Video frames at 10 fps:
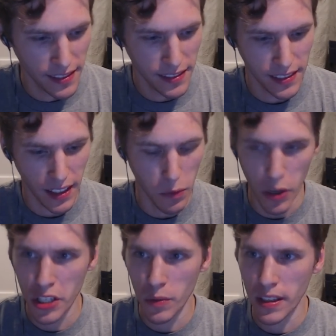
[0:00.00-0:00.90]
I
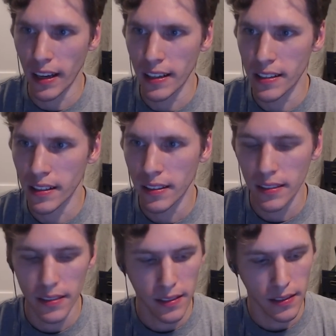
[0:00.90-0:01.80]
wish it was that easy.
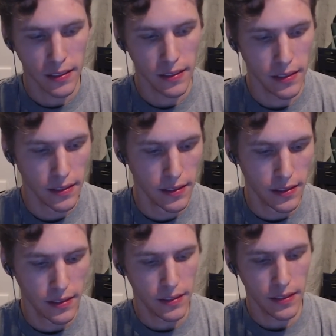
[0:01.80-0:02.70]

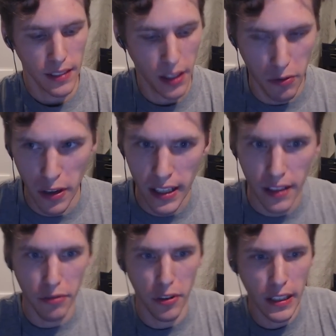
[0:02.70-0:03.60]
Three,
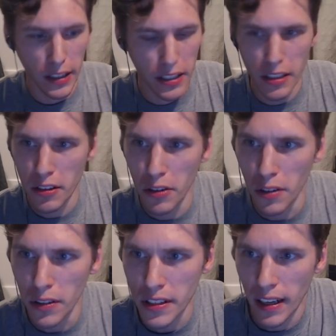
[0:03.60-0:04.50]
three
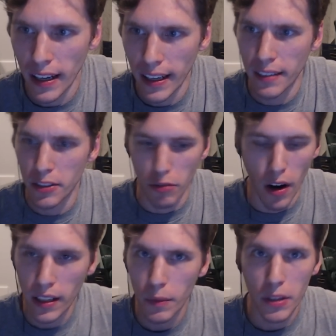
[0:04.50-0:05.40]
Leinenkugels and I get
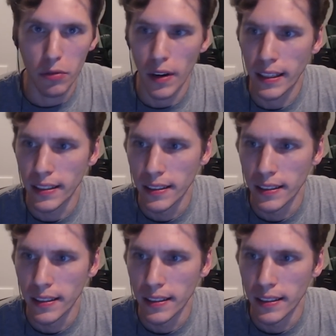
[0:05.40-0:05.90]
drunk? That'd be great.